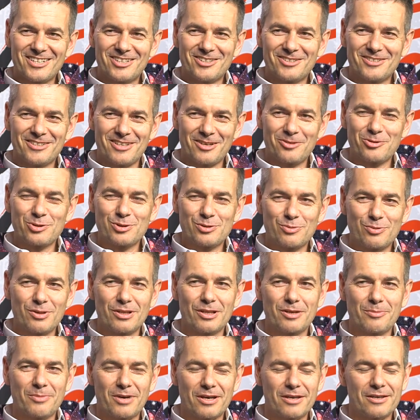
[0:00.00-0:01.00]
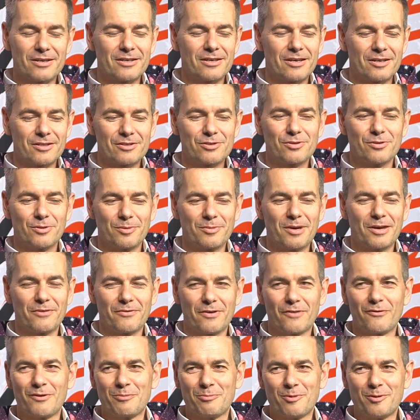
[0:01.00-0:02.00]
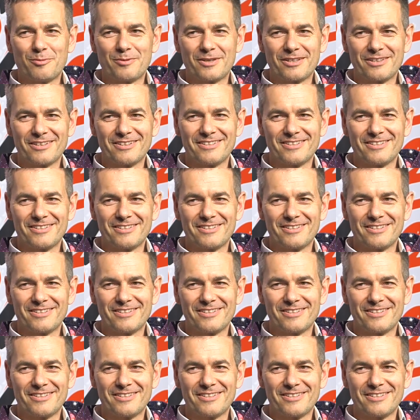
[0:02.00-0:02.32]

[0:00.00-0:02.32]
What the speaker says: So that was really my truly my favorite moment.